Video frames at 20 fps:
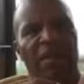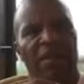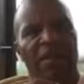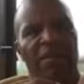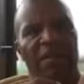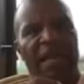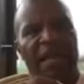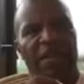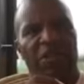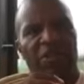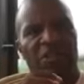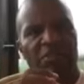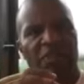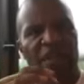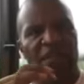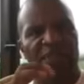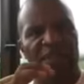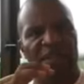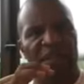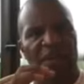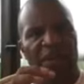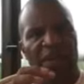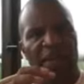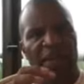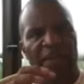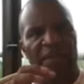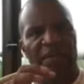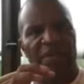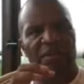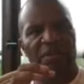Thank you, Smith, for
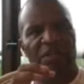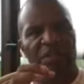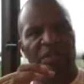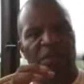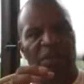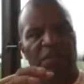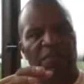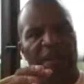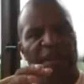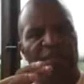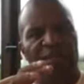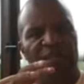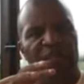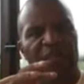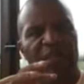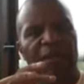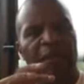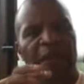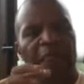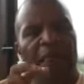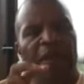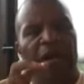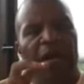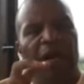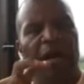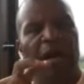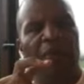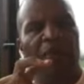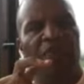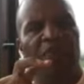donating, Smith Bessie,
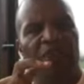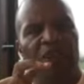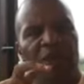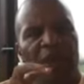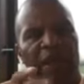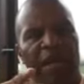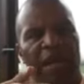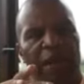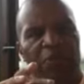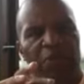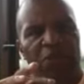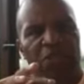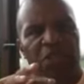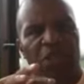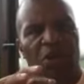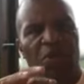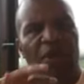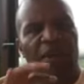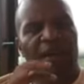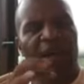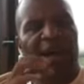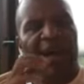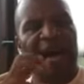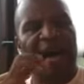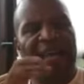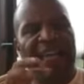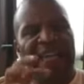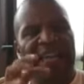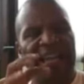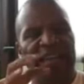um, for donating Operation Hope.
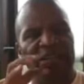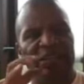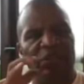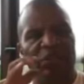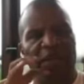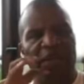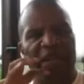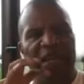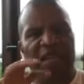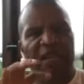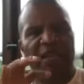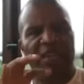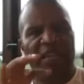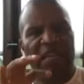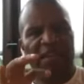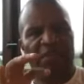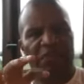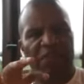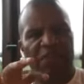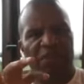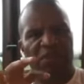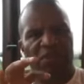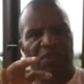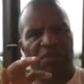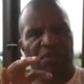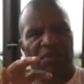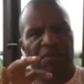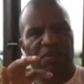I can't do anything for you.